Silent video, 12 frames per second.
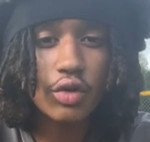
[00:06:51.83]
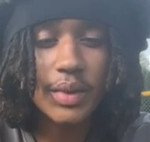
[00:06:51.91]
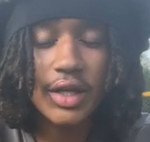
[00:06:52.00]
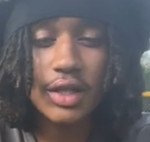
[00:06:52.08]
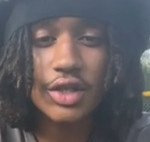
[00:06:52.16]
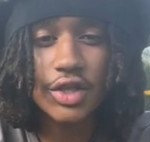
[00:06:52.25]

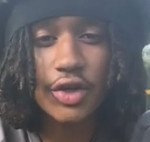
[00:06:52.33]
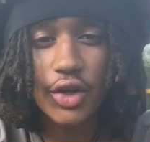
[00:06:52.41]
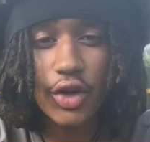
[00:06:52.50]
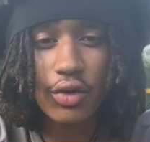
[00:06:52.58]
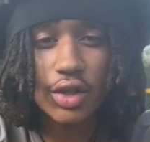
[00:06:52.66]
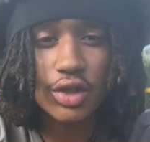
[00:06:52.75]
because
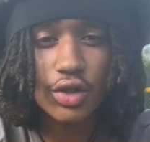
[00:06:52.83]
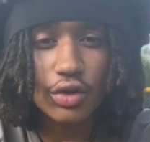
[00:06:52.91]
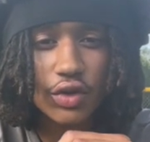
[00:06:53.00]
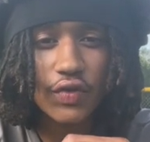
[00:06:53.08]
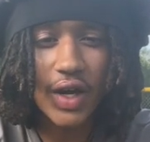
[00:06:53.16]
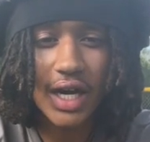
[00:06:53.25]
certain
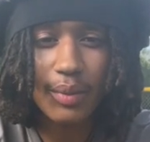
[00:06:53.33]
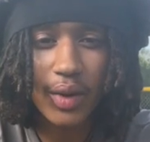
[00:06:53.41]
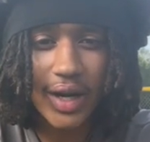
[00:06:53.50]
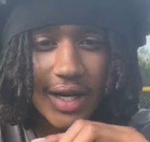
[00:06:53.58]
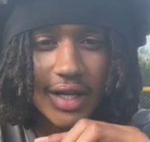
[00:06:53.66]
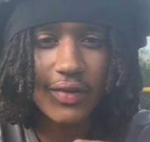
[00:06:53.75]
crystals
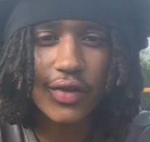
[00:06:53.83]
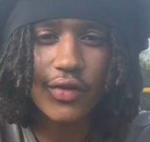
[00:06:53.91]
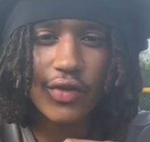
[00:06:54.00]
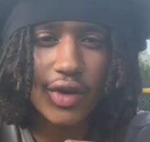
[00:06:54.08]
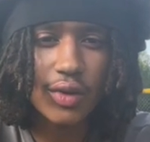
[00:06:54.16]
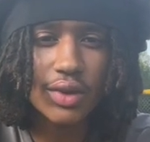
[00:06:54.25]
vibrate at different
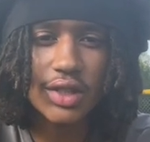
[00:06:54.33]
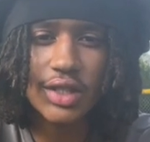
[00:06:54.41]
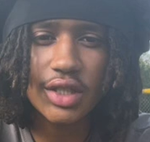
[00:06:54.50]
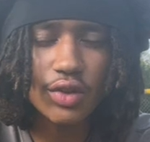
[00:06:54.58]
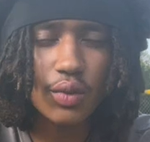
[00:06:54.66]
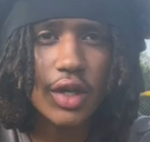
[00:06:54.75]

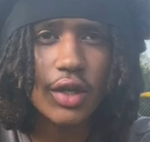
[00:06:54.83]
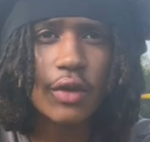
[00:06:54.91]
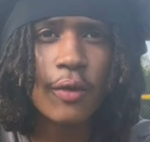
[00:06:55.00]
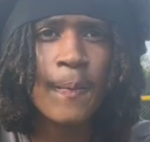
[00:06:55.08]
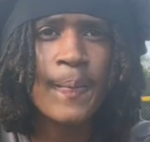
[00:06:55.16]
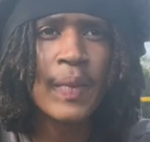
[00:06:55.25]
frequencies as well.